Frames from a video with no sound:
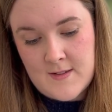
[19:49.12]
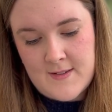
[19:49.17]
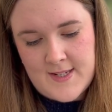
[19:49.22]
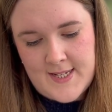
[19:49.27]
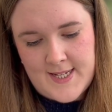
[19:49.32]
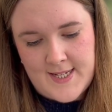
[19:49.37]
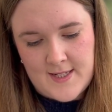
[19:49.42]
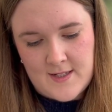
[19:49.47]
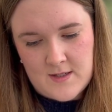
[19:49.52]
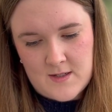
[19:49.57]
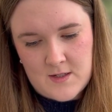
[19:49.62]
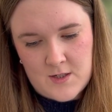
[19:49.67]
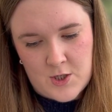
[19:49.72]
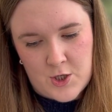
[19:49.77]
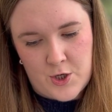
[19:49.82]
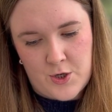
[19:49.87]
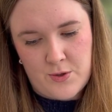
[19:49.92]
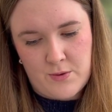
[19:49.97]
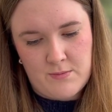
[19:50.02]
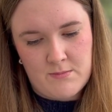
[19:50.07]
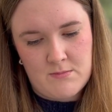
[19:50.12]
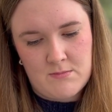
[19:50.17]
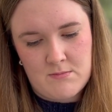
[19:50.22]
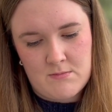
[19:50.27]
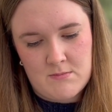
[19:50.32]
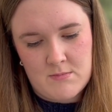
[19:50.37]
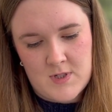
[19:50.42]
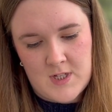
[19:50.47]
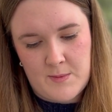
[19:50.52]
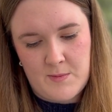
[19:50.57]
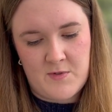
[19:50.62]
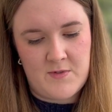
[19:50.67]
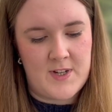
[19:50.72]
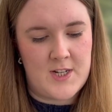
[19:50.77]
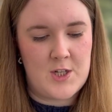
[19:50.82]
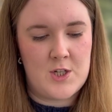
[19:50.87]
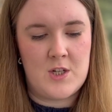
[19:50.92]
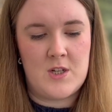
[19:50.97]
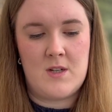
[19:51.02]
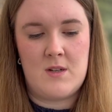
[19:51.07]
8 to go, some of
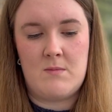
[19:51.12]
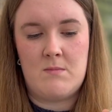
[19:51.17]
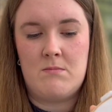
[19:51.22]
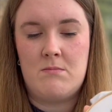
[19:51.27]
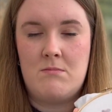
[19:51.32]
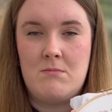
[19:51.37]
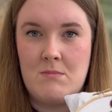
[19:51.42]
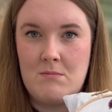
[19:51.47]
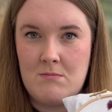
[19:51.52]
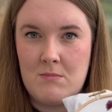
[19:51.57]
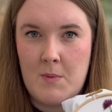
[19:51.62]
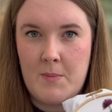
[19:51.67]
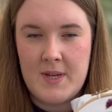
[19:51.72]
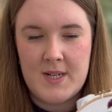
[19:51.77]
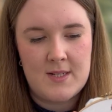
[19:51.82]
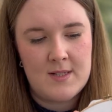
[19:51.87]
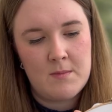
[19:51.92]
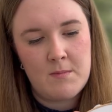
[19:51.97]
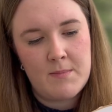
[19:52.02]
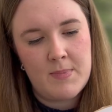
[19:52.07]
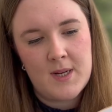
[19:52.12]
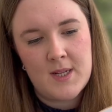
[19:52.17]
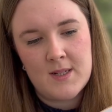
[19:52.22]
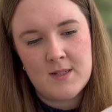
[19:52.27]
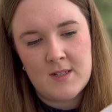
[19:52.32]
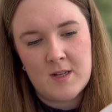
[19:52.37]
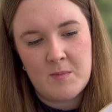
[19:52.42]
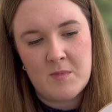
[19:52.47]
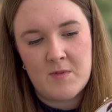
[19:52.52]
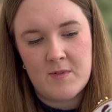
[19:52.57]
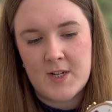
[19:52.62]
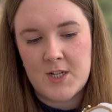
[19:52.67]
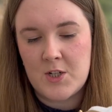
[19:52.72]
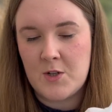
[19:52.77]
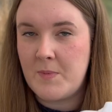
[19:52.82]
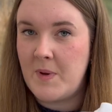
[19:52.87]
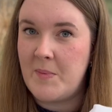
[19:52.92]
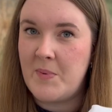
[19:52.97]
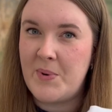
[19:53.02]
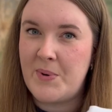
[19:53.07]
which are a bit simpler, some of which
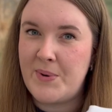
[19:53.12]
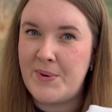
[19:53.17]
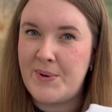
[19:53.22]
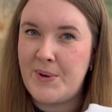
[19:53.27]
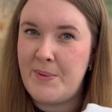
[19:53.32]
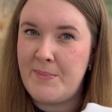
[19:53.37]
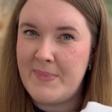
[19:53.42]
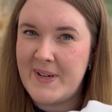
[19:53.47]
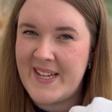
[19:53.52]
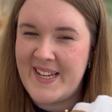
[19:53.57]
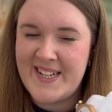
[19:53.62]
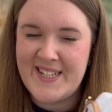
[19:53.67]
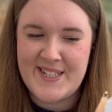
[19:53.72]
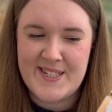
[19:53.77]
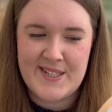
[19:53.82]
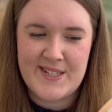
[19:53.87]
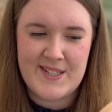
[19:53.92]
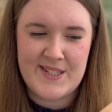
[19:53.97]
a bit more complicated.